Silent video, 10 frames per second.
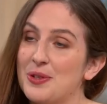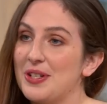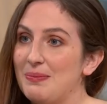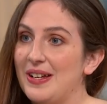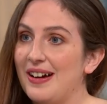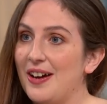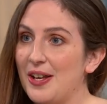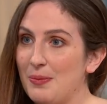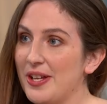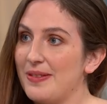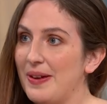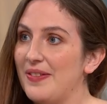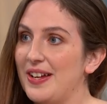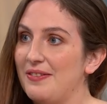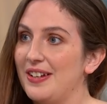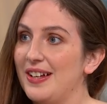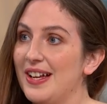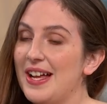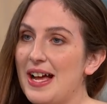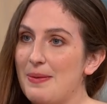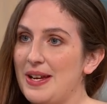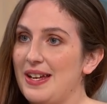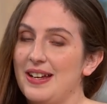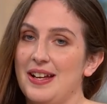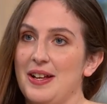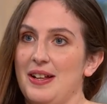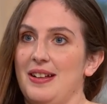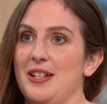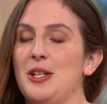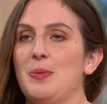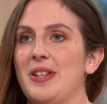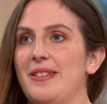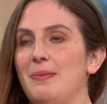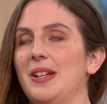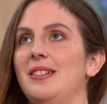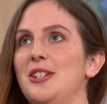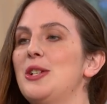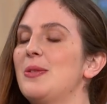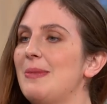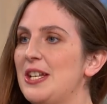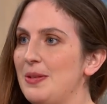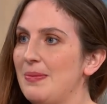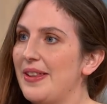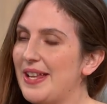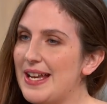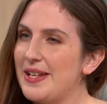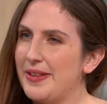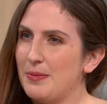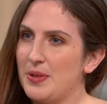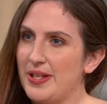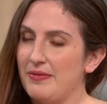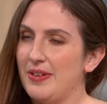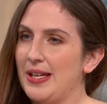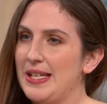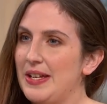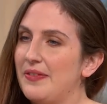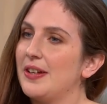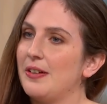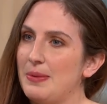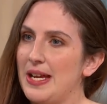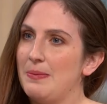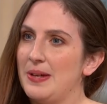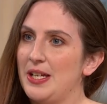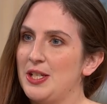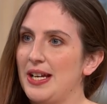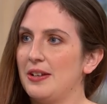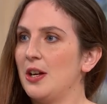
would admit Harley was my favourite. I mean, she was she was my gymnast. Addison was a really difficult baby. She